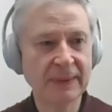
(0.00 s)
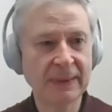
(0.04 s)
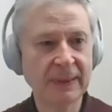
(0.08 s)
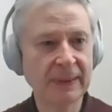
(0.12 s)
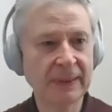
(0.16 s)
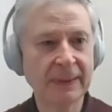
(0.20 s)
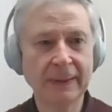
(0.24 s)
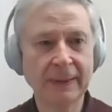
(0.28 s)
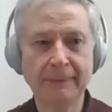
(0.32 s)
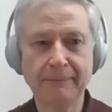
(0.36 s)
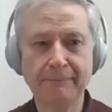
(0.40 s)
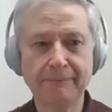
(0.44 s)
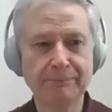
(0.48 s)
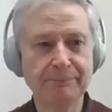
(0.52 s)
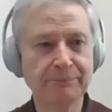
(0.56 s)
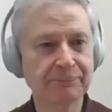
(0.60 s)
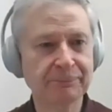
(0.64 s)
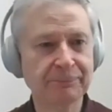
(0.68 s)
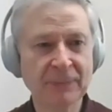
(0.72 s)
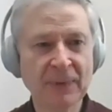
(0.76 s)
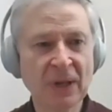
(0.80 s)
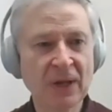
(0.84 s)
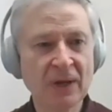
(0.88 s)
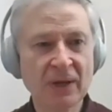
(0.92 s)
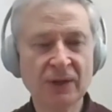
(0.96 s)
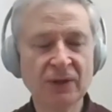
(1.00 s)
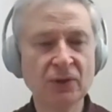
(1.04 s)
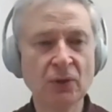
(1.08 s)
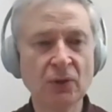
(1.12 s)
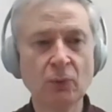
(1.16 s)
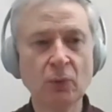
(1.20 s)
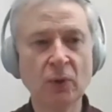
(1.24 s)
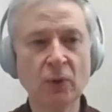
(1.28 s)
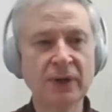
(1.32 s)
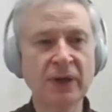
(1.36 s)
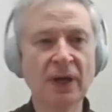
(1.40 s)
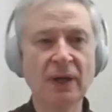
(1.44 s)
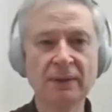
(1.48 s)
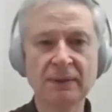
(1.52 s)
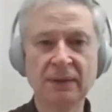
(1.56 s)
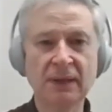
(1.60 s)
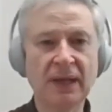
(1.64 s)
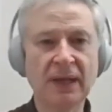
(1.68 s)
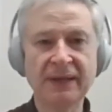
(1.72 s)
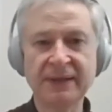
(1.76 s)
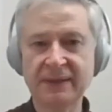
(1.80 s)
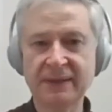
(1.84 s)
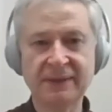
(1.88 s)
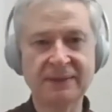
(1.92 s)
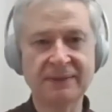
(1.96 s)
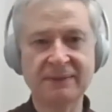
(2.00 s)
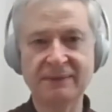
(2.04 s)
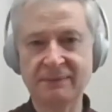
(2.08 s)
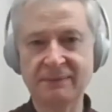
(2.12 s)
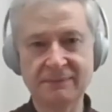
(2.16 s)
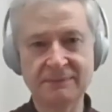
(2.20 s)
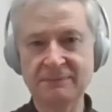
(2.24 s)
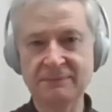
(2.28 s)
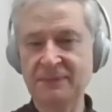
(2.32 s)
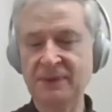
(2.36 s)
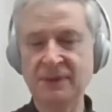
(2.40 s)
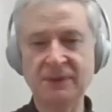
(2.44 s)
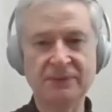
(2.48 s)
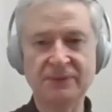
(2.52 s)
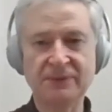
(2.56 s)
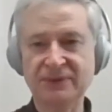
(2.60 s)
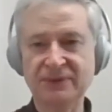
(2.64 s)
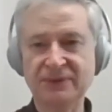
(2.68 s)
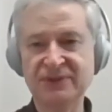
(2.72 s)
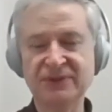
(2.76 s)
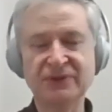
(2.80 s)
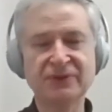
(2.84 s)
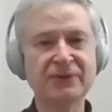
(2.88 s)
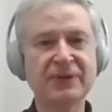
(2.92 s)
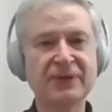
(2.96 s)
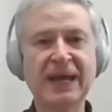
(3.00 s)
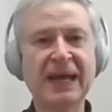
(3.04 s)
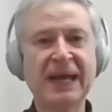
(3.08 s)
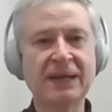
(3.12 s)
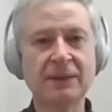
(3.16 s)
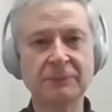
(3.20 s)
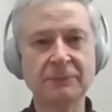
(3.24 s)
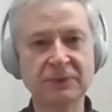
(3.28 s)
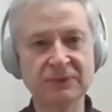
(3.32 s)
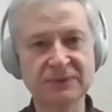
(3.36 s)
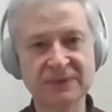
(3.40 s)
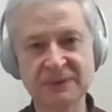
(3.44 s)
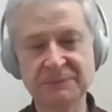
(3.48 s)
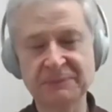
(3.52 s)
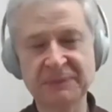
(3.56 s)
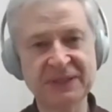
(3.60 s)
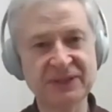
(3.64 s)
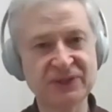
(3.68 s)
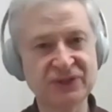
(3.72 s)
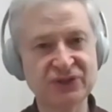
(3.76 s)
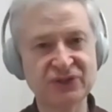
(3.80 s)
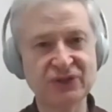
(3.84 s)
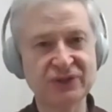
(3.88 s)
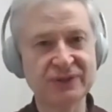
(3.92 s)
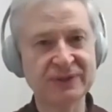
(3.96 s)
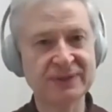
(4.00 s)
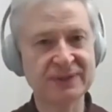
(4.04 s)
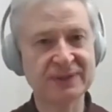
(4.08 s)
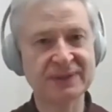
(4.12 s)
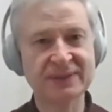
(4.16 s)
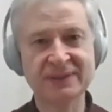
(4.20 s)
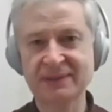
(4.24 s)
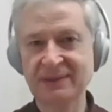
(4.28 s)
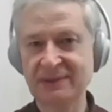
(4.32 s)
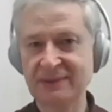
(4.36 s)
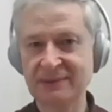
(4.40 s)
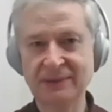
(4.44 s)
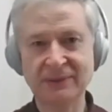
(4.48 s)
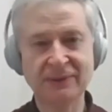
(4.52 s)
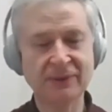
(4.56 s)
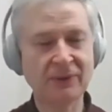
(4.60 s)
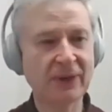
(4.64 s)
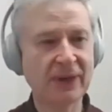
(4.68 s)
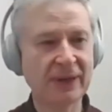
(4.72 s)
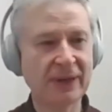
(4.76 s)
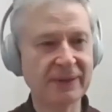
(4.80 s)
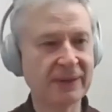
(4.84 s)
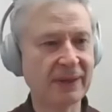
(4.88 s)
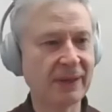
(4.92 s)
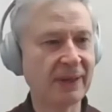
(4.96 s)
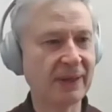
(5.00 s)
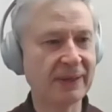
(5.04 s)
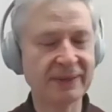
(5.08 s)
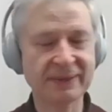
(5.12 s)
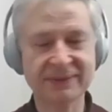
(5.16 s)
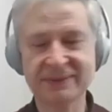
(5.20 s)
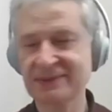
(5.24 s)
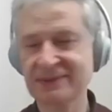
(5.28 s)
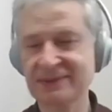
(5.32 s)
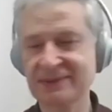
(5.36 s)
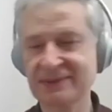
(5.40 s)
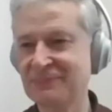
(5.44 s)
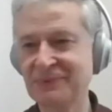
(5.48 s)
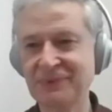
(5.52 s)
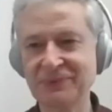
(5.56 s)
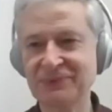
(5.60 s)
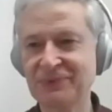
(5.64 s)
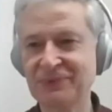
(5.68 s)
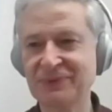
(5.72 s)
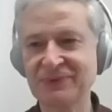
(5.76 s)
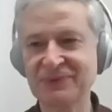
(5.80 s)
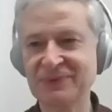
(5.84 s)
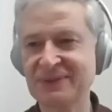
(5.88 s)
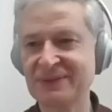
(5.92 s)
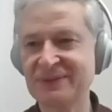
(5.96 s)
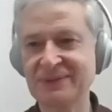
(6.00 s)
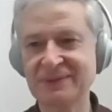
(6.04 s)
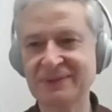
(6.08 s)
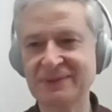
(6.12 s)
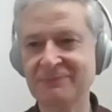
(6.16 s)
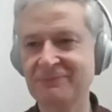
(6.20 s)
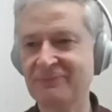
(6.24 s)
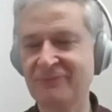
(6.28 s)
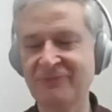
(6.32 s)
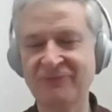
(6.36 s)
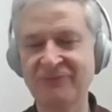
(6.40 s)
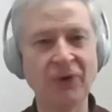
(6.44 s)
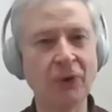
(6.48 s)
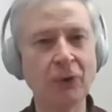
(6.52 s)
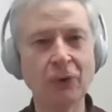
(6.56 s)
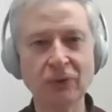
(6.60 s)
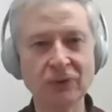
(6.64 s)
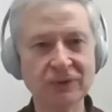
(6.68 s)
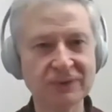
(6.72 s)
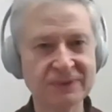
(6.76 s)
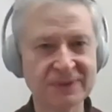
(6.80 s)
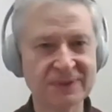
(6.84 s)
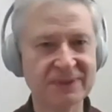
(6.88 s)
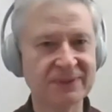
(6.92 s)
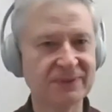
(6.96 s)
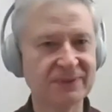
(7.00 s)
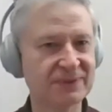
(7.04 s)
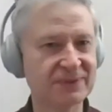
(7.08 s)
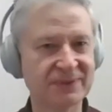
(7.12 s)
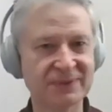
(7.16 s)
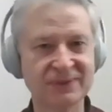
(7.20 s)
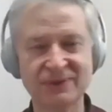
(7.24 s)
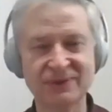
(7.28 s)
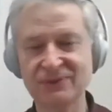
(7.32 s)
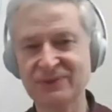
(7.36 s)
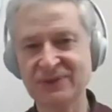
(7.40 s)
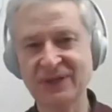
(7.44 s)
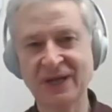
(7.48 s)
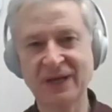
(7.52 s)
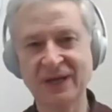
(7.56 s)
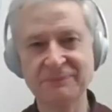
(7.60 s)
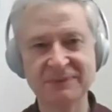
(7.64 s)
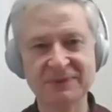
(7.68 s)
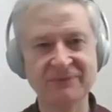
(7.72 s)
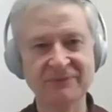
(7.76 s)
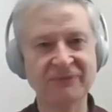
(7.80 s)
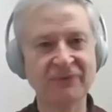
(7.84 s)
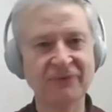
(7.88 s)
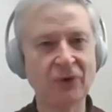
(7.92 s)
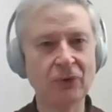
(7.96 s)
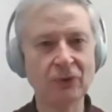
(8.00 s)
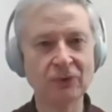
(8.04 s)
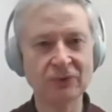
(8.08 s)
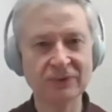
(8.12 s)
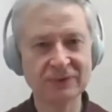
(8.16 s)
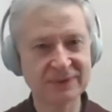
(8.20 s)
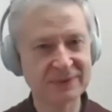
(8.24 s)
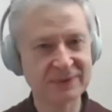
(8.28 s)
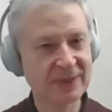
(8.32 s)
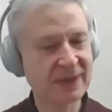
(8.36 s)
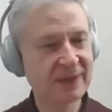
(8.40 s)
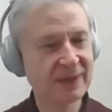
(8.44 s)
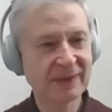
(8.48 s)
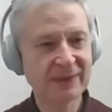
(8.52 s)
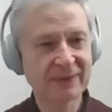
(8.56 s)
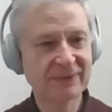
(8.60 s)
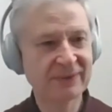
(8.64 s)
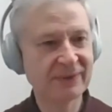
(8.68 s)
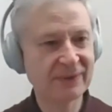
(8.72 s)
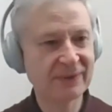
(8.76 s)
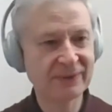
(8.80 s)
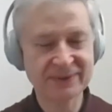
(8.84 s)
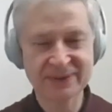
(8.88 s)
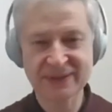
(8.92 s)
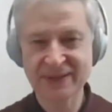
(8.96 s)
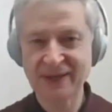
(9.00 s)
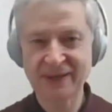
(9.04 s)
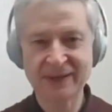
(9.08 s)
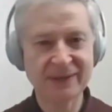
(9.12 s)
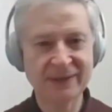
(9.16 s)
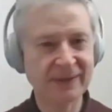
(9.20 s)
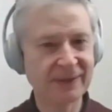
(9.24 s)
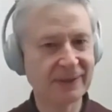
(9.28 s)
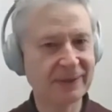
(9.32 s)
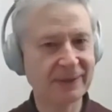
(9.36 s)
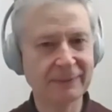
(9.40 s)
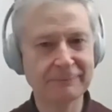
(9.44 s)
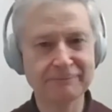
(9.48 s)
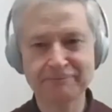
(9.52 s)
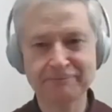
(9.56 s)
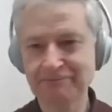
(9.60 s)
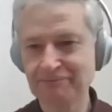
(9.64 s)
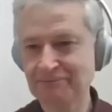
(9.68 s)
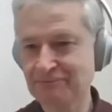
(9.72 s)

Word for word: um, you know, we're not like, you know, there are certain animal species, you know, I, I guess there's these voles, there's two types of voles. There's a, um,